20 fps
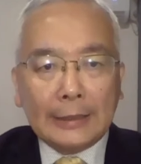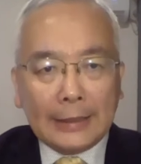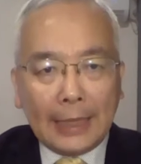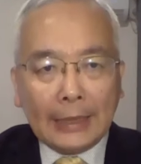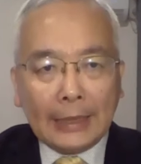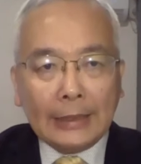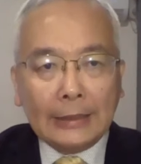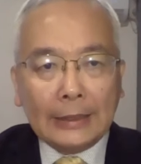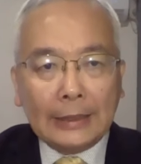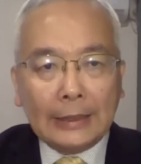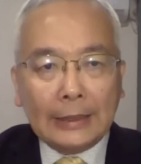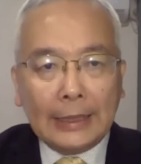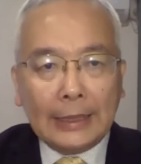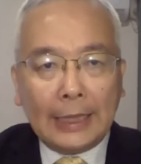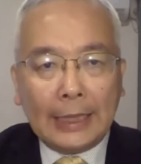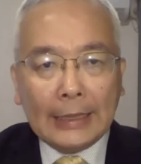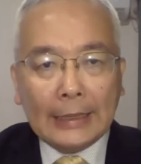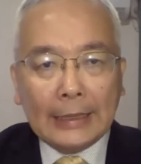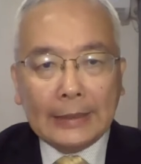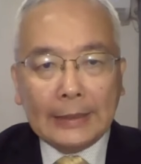secondly,
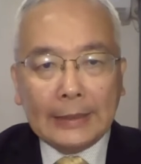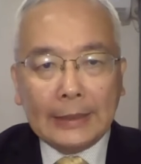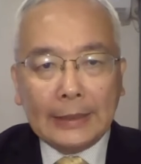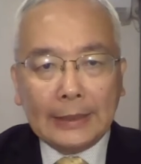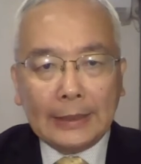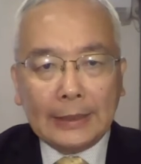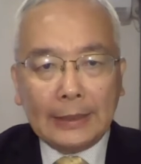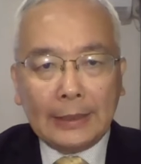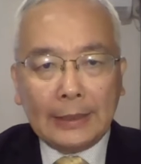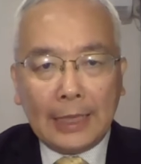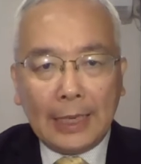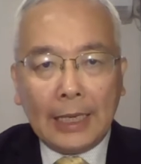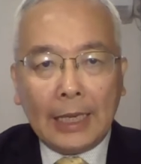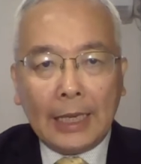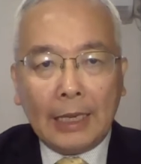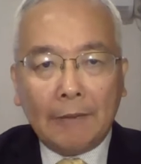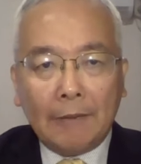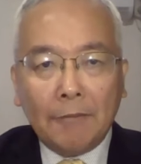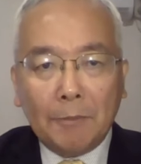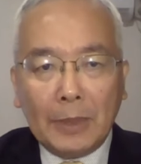I think there
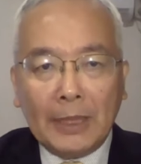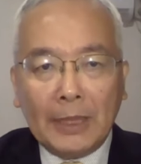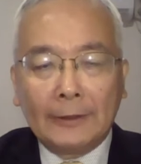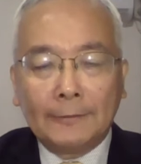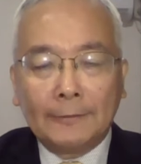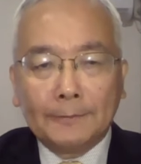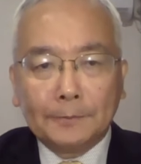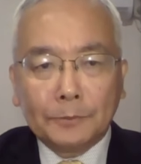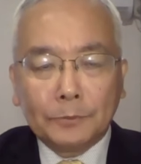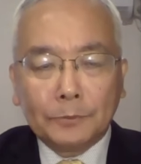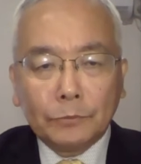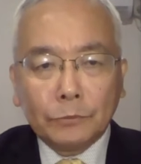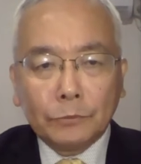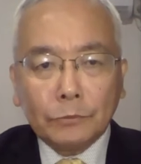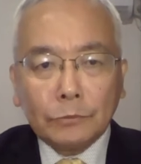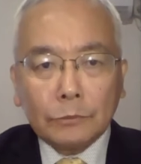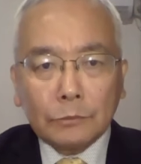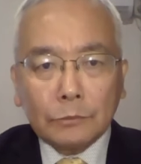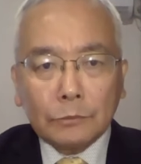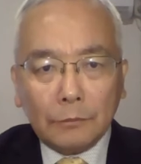have been
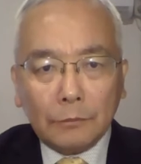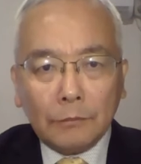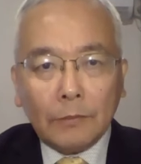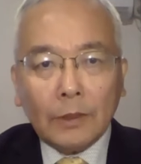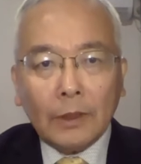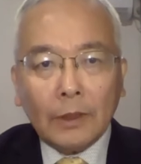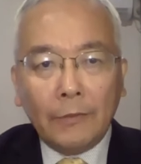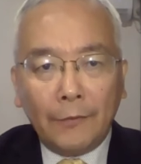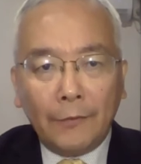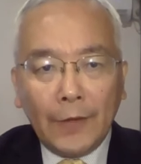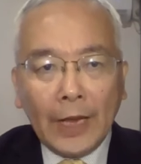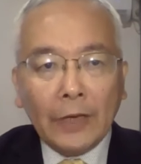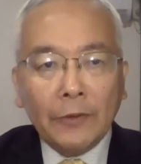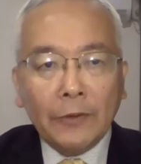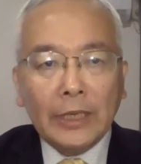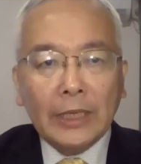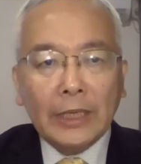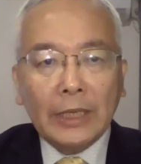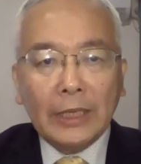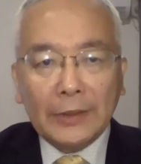
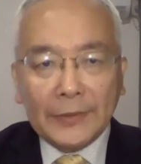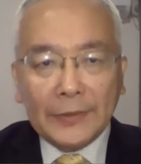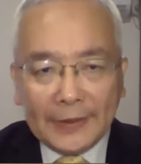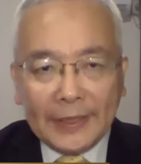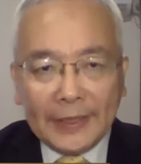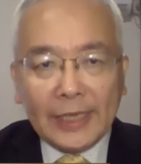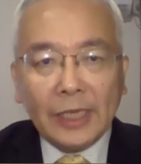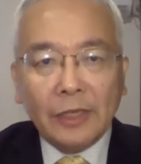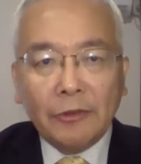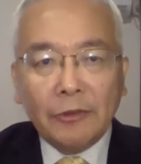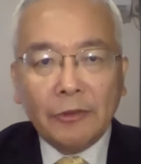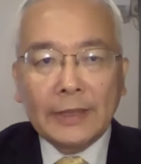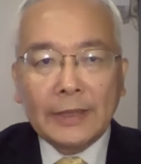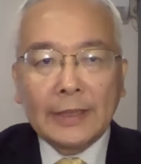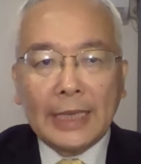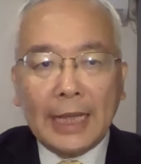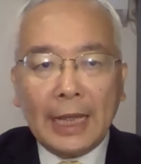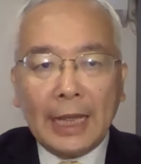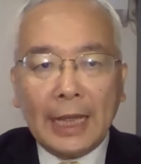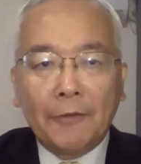very
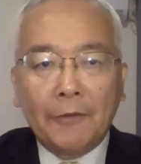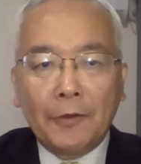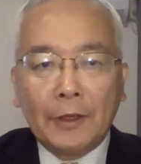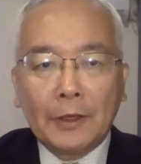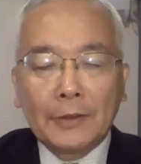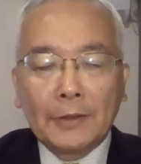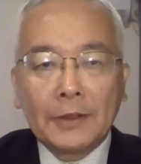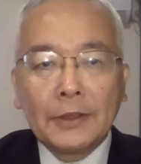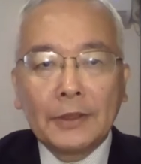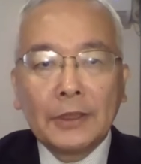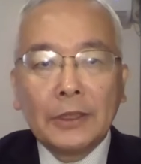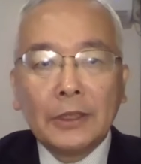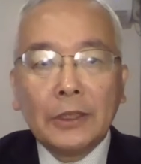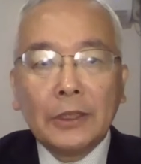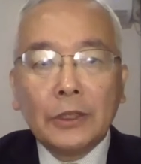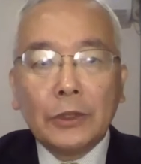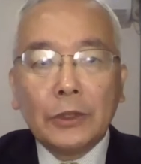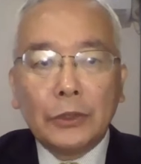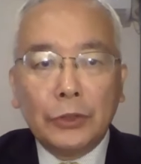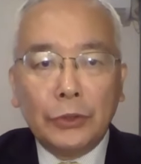serious efforts
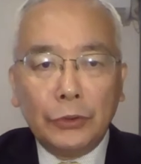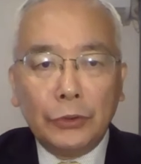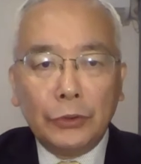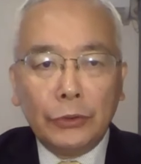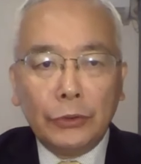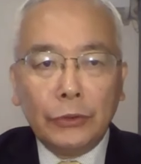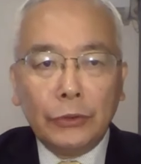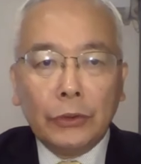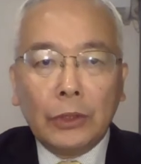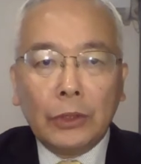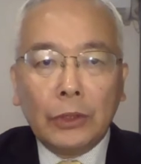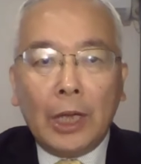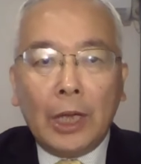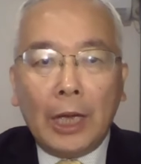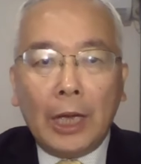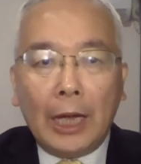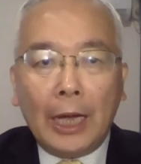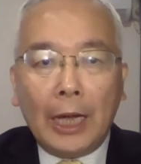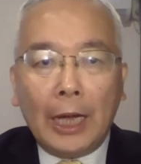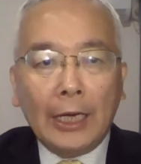to
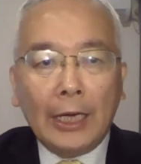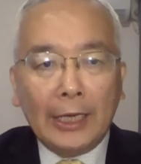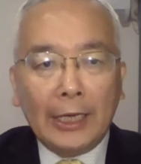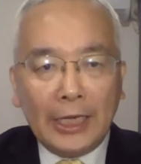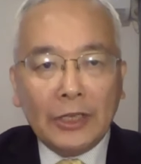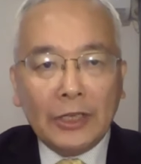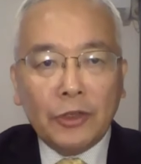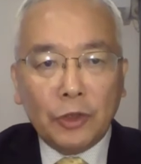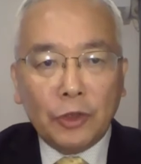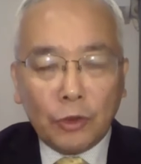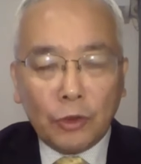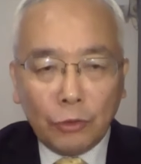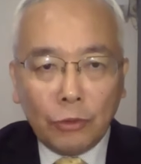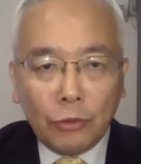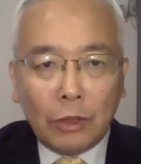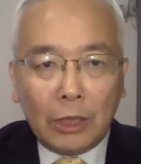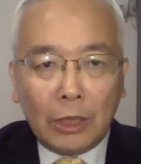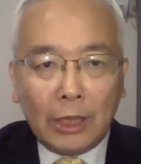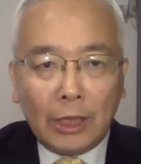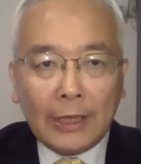
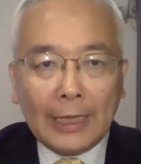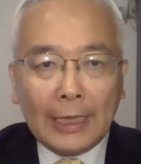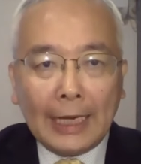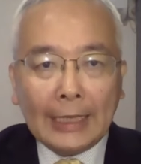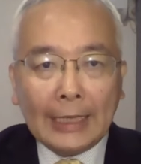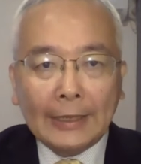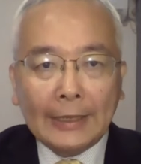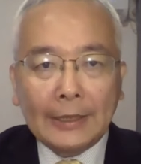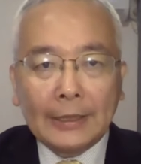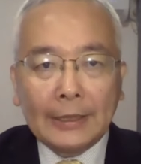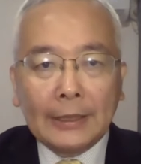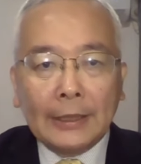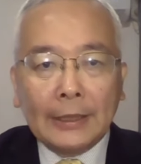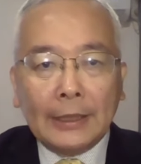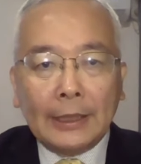ensure that